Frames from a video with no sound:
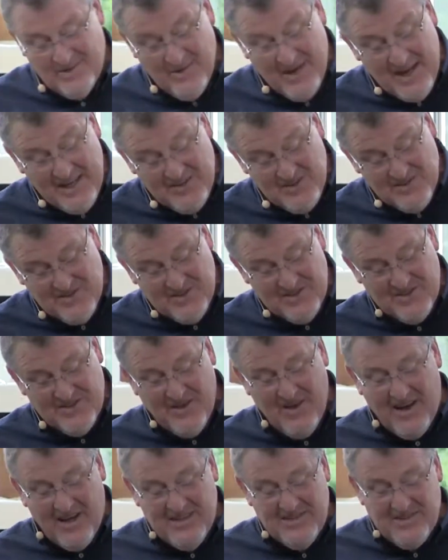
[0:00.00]
Grace is
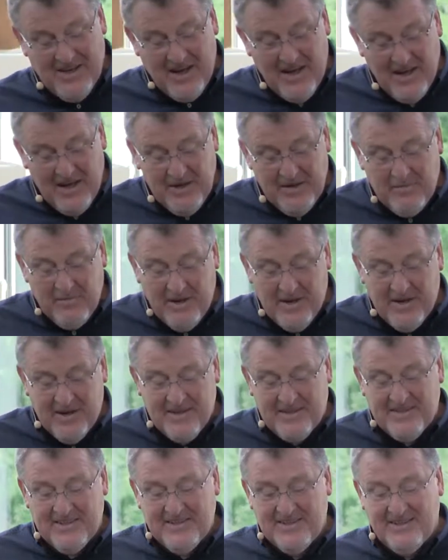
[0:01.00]
God's
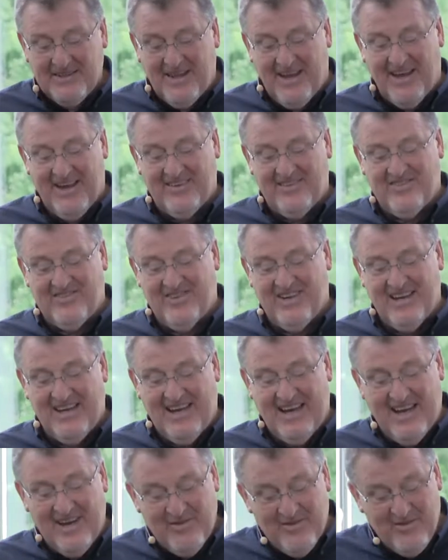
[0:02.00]
unmerited love
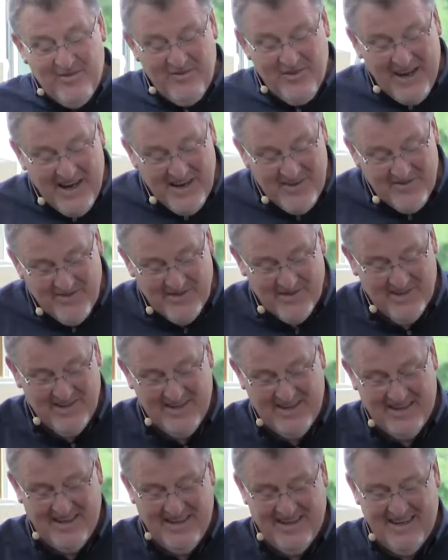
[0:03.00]
and
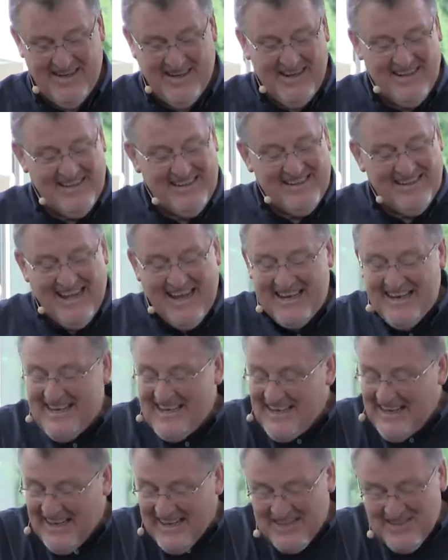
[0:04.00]
favor that
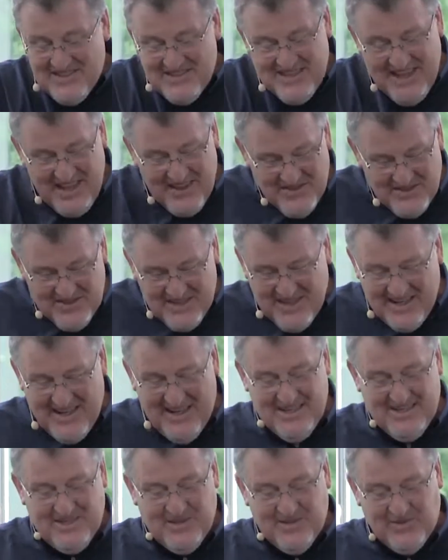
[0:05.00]
he extends to
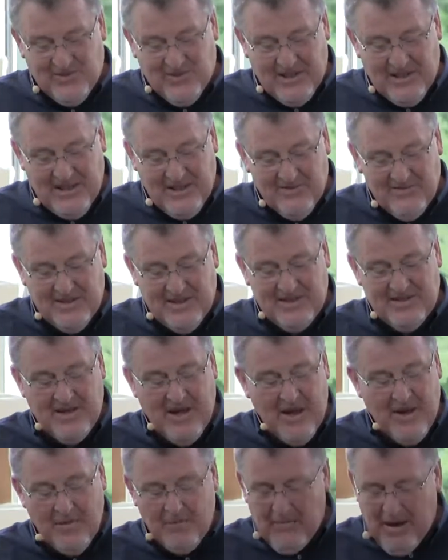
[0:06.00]
us as forgiveness
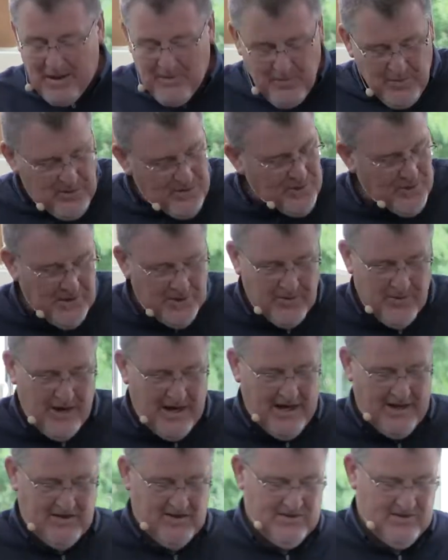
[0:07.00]
by pure
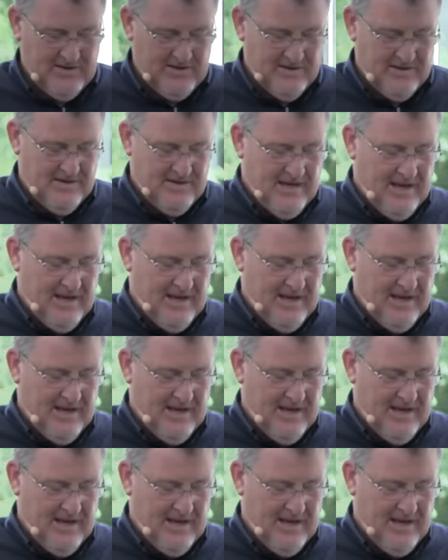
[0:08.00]
grace.